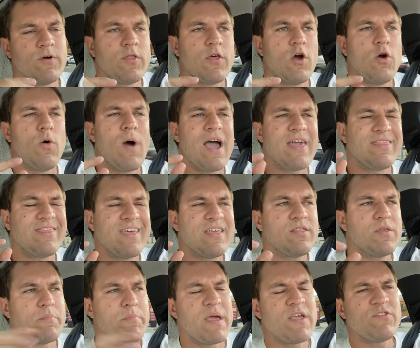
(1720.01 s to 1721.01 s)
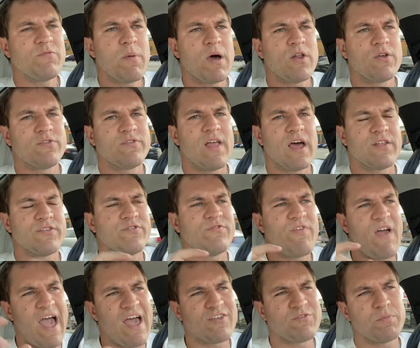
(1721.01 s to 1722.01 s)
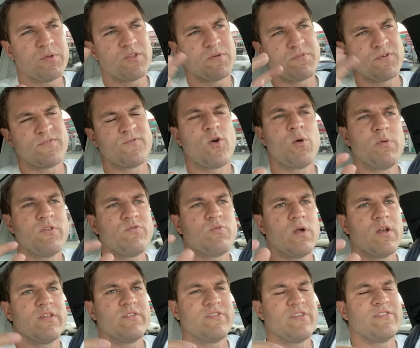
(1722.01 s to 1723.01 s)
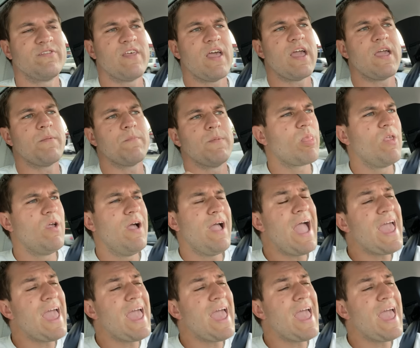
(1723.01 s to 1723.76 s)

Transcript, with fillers: although I think the base model's not as fast, but the performance one is the same.